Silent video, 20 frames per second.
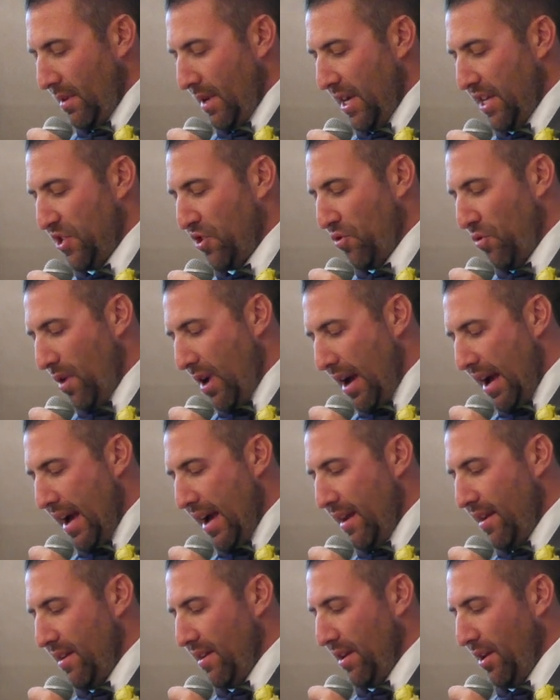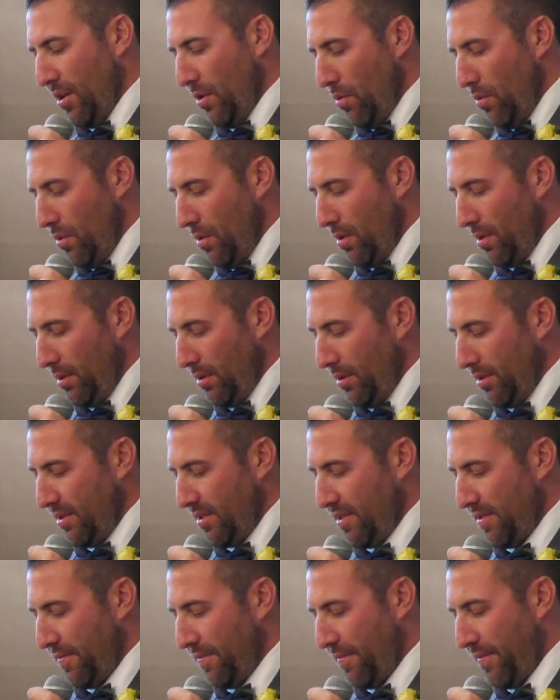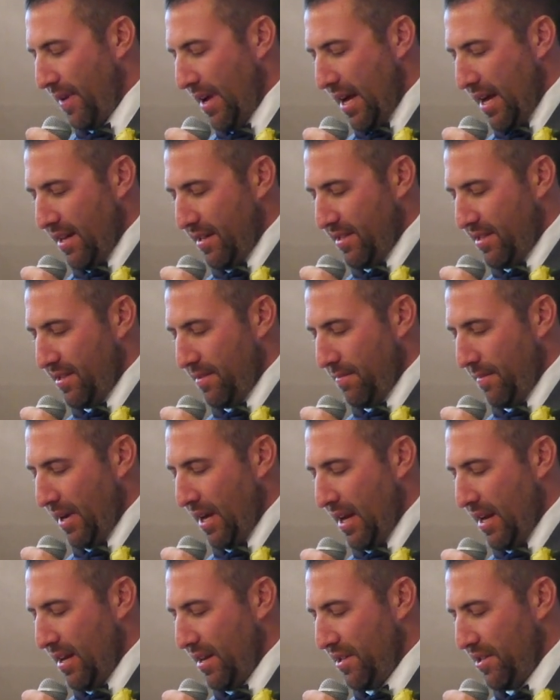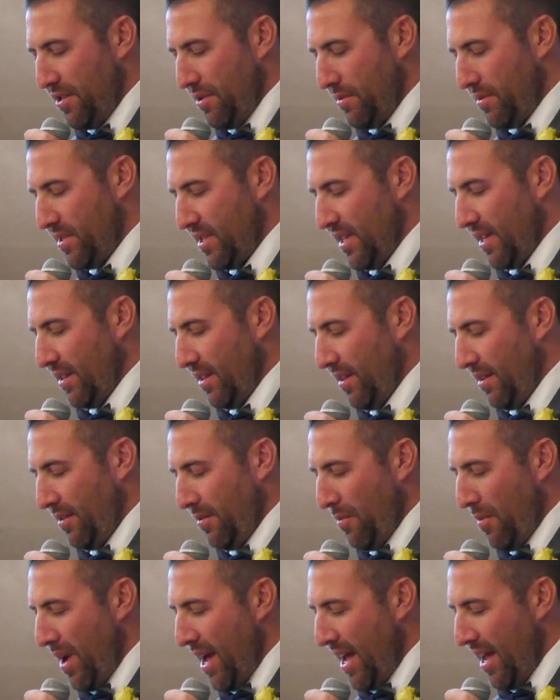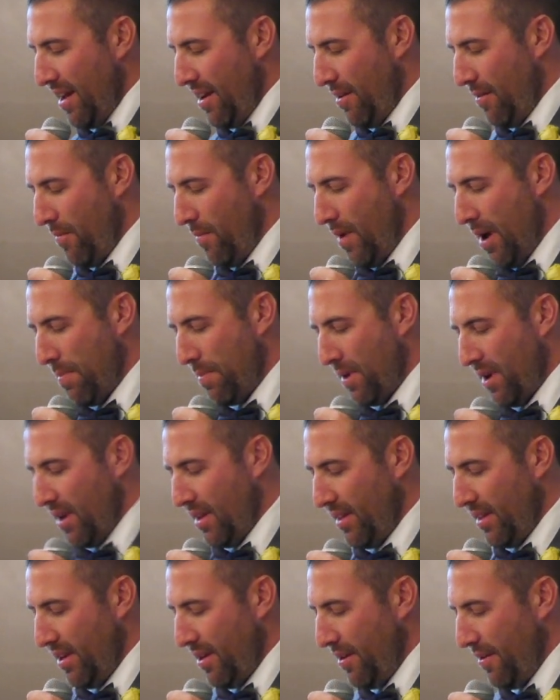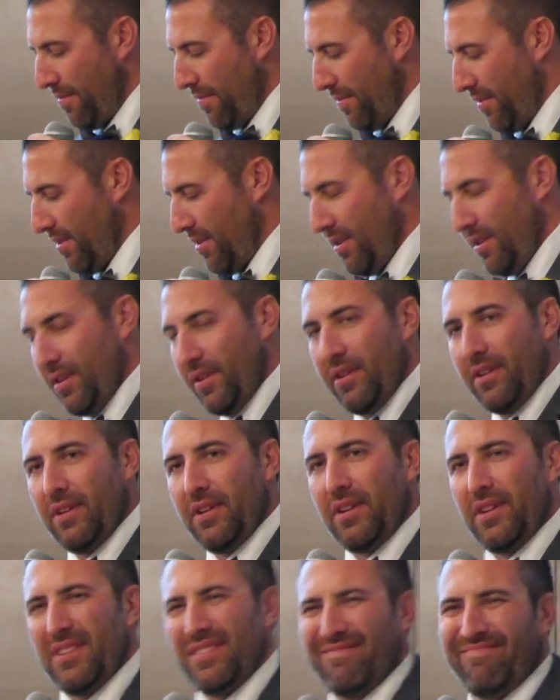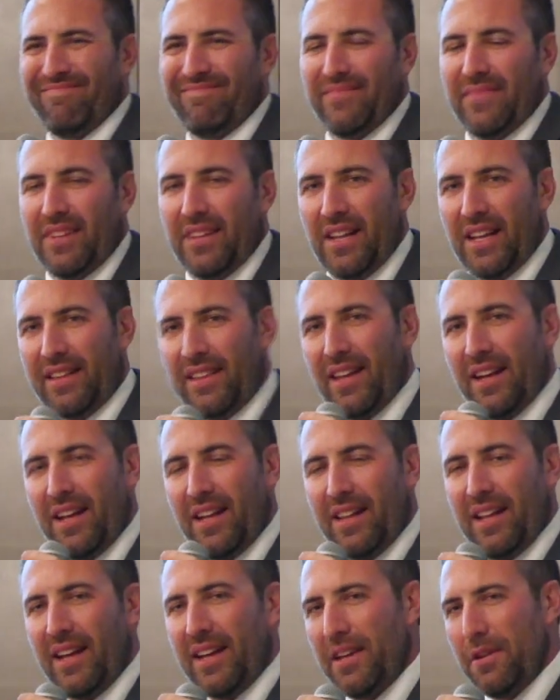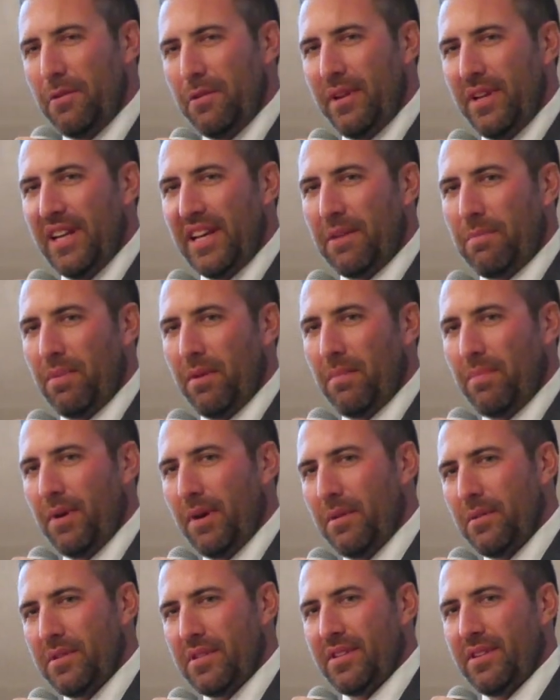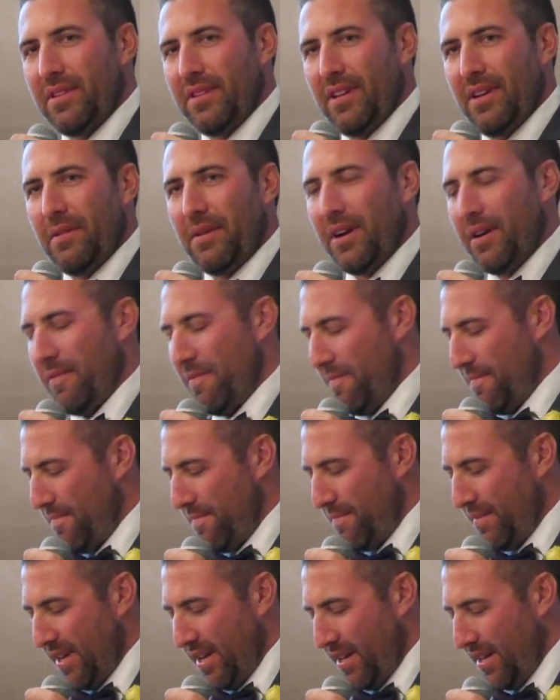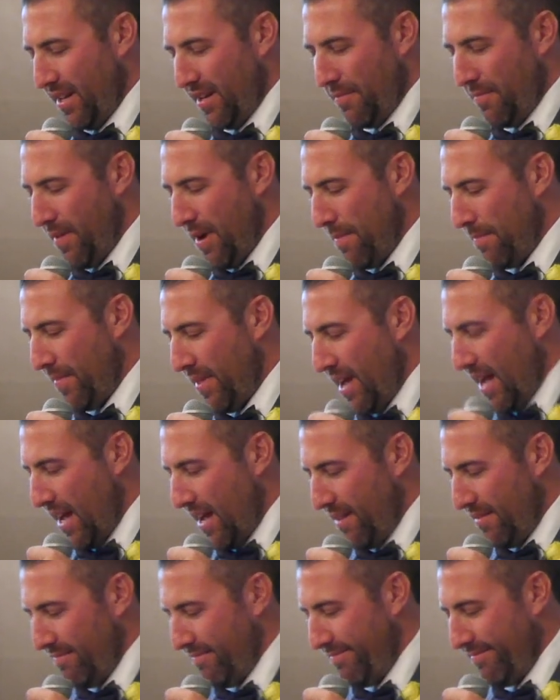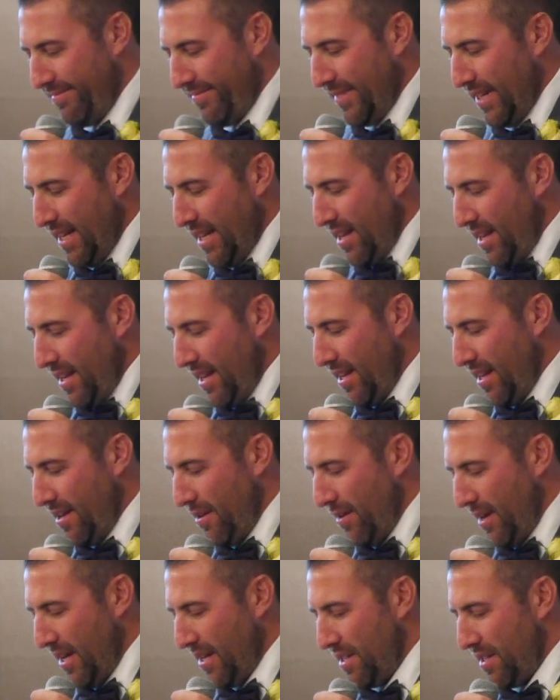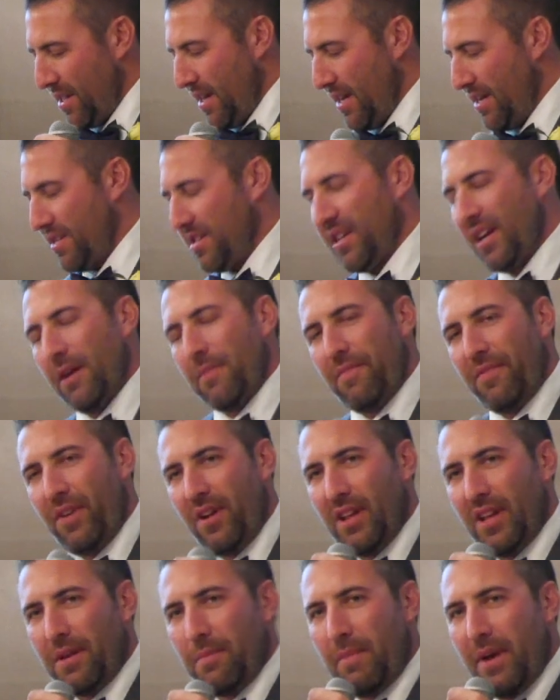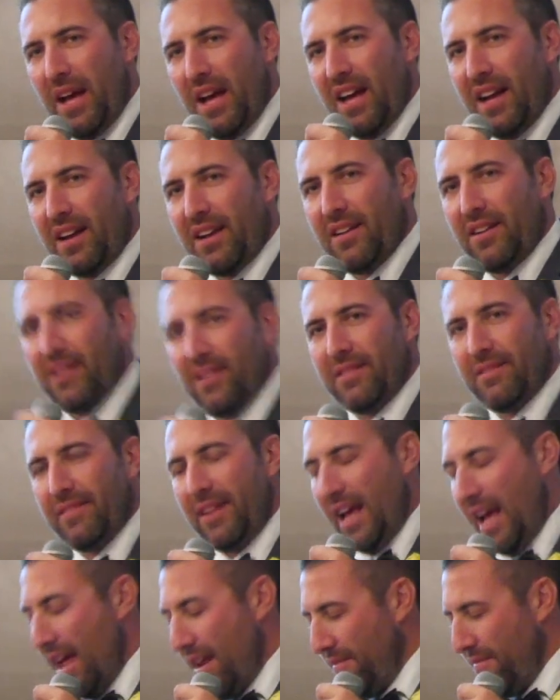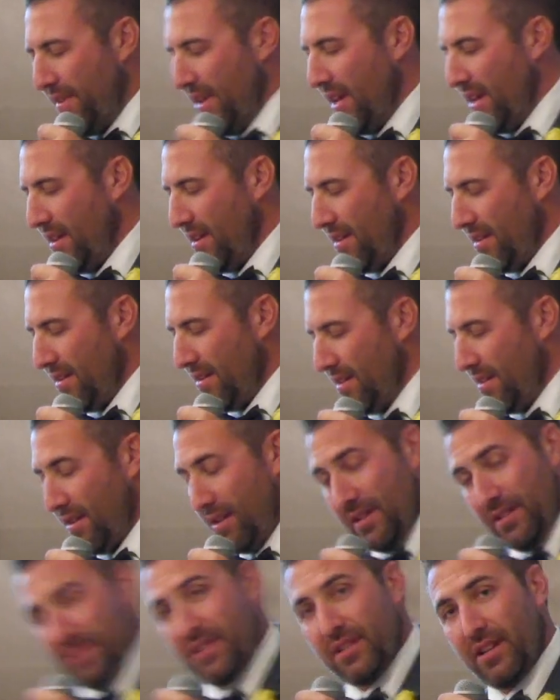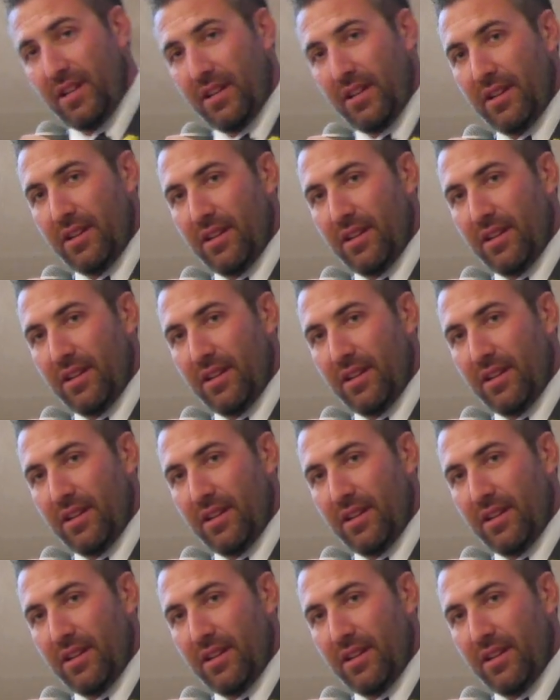I tried and Googled to find some kind of juicy little way to rip on there for the, like they got that unique proposal and I don't know, rip that, and you know, I just kept falling back on envy, honestly.